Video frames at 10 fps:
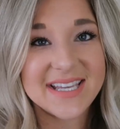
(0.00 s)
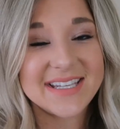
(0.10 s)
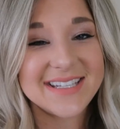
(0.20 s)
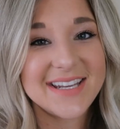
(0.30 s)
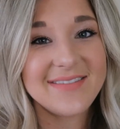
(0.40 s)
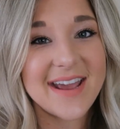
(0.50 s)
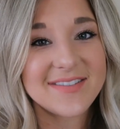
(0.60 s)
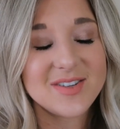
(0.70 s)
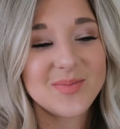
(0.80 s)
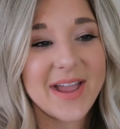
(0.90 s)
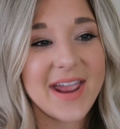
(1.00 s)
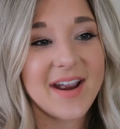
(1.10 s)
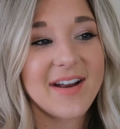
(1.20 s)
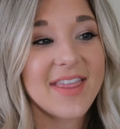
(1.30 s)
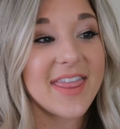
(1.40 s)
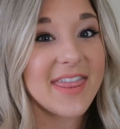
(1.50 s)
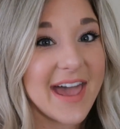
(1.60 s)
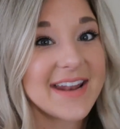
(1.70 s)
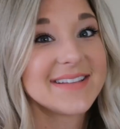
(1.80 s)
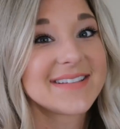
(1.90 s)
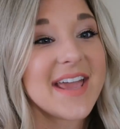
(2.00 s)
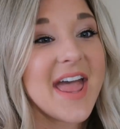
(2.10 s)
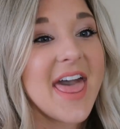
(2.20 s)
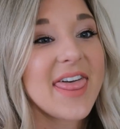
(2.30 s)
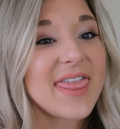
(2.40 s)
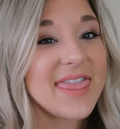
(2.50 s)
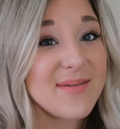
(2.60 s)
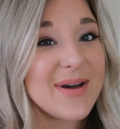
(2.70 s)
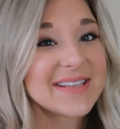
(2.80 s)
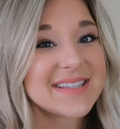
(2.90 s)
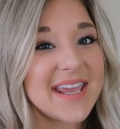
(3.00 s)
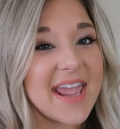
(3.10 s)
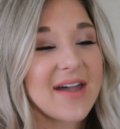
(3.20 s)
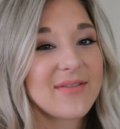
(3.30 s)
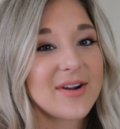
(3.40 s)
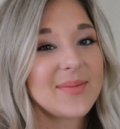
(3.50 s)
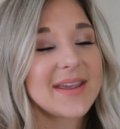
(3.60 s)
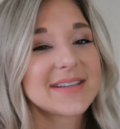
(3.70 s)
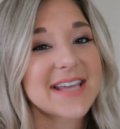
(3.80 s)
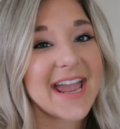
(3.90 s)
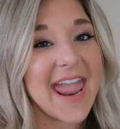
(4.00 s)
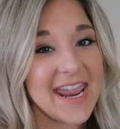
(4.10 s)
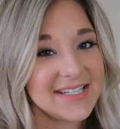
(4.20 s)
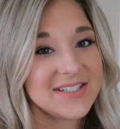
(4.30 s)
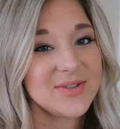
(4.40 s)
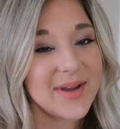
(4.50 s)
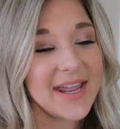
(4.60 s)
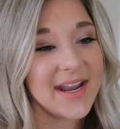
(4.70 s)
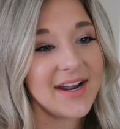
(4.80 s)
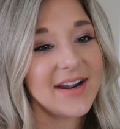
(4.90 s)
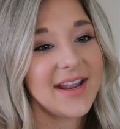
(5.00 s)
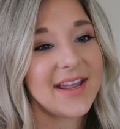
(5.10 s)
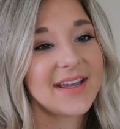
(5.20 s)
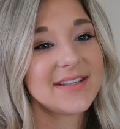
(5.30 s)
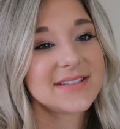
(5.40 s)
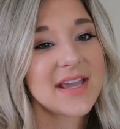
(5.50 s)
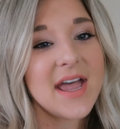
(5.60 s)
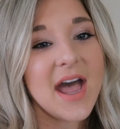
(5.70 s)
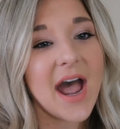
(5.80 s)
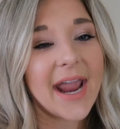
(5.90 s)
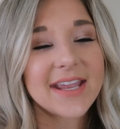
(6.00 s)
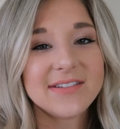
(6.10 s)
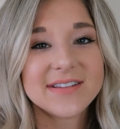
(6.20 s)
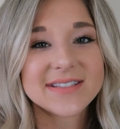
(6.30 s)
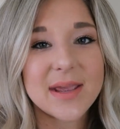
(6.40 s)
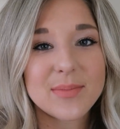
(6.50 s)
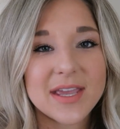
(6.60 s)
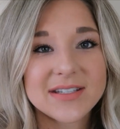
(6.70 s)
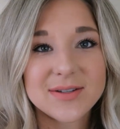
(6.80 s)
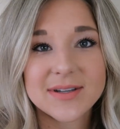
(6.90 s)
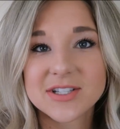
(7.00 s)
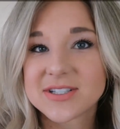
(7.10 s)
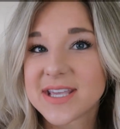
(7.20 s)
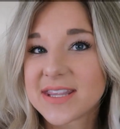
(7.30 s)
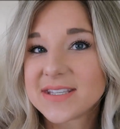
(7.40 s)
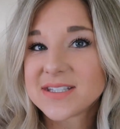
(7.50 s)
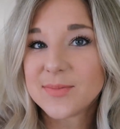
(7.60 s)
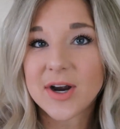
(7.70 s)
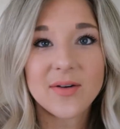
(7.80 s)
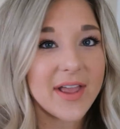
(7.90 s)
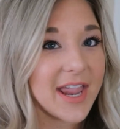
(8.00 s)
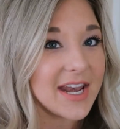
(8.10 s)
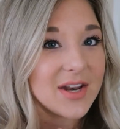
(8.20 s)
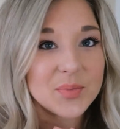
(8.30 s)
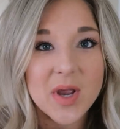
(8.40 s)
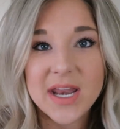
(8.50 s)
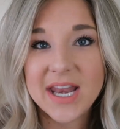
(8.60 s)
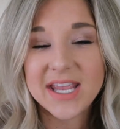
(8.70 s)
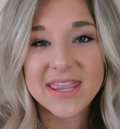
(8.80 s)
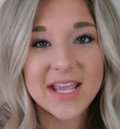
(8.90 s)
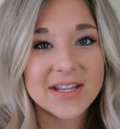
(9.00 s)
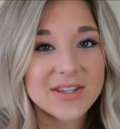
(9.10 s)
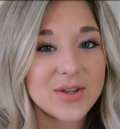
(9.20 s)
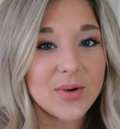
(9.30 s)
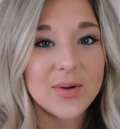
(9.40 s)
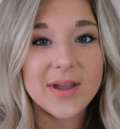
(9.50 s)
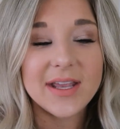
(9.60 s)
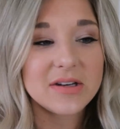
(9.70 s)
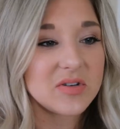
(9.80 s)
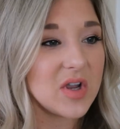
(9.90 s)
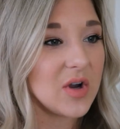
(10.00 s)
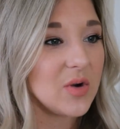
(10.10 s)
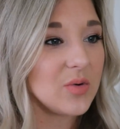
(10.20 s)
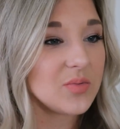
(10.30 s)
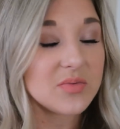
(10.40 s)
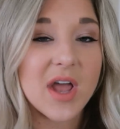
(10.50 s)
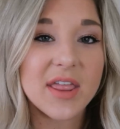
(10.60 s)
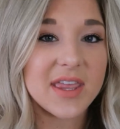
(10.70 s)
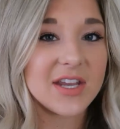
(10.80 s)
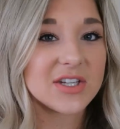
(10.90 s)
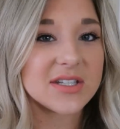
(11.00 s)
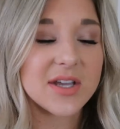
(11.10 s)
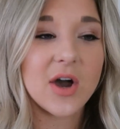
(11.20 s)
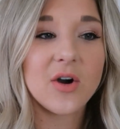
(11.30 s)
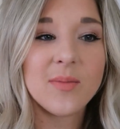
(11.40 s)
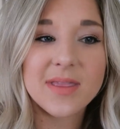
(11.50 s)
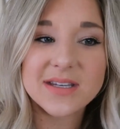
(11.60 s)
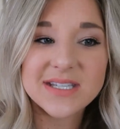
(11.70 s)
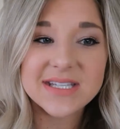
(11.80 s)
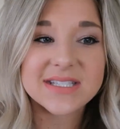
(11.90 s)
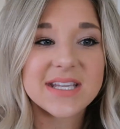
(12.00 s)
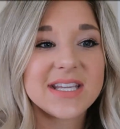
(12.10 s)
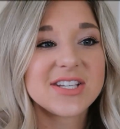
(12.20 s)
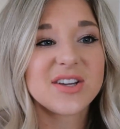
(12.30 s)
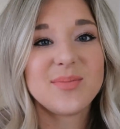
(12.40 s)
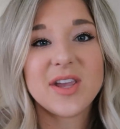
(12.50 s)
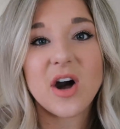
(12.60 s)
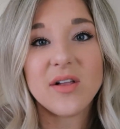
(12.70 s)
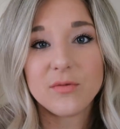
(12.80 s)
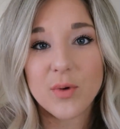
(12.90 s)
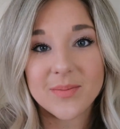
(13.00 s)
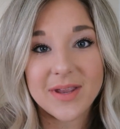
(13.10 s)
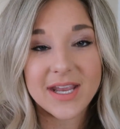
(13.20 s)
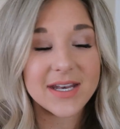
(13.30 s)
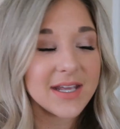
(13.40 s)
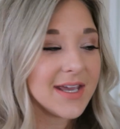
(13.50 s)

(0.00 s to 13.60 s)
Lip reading: it. Didn't even have to do my hair. That is the best thing ever because I hate to do my hair, and I can do the same thing to it just like this tomorrow. Like, I didn't run anything through it. No, nothing. Just a comb and then teased it. It took me all of 1 minute.